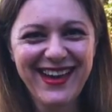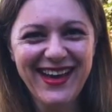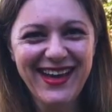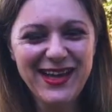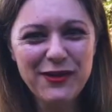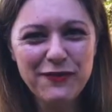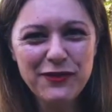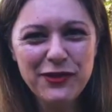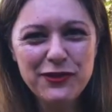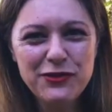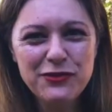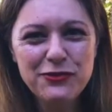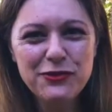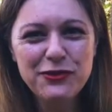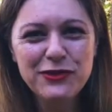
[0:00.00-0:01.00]
If you
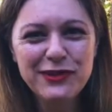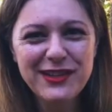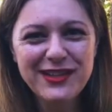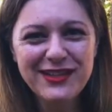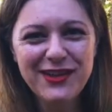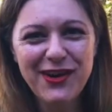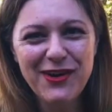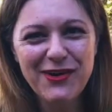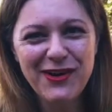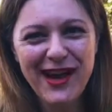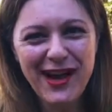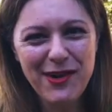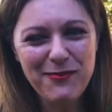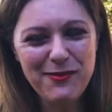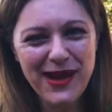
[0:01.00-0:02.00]
truly know
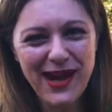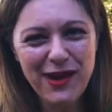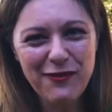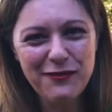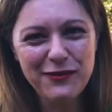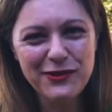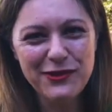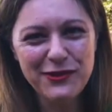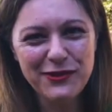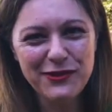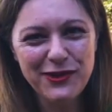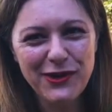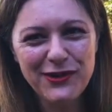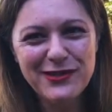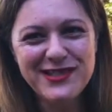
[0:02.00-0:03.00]
how powerful your
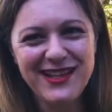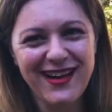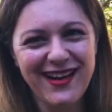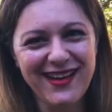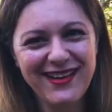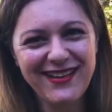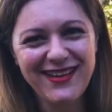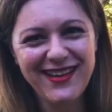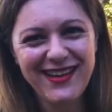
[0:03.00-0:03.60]
thoughts are,